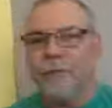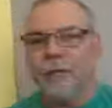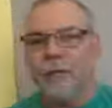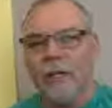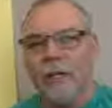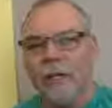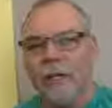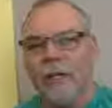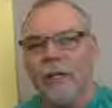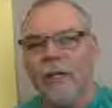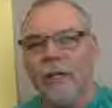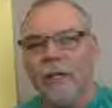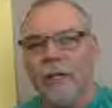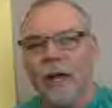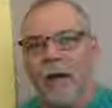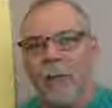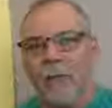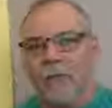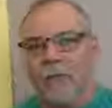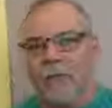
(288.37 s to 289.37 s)
And
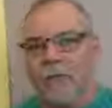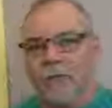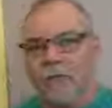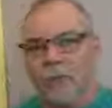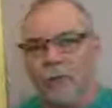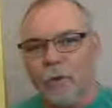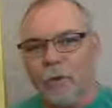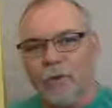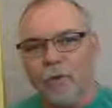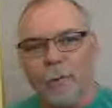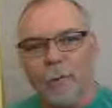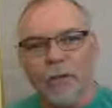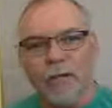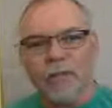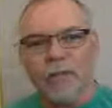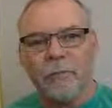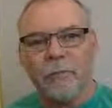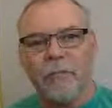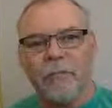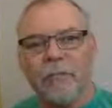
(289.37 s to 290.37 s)
I was sort of a
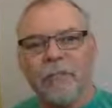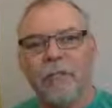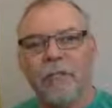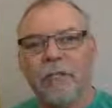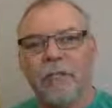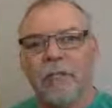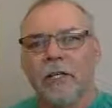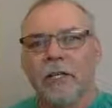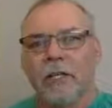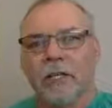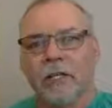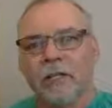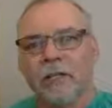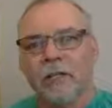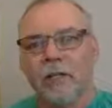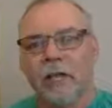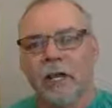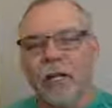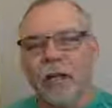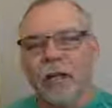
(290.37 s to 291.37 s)
pessimist
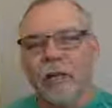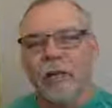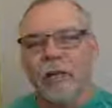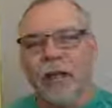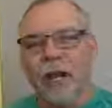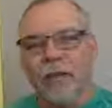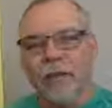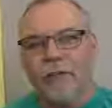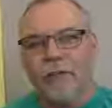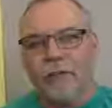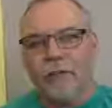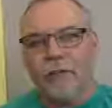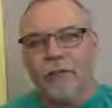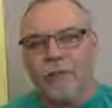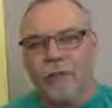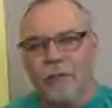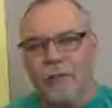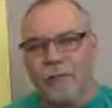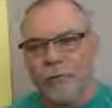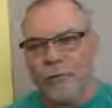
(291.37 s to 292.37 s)
until I learned how to turn
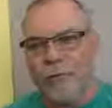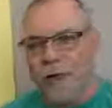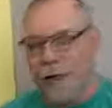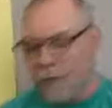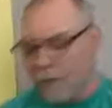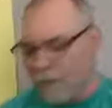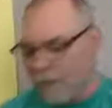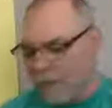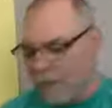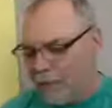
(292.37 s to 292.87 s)
things around.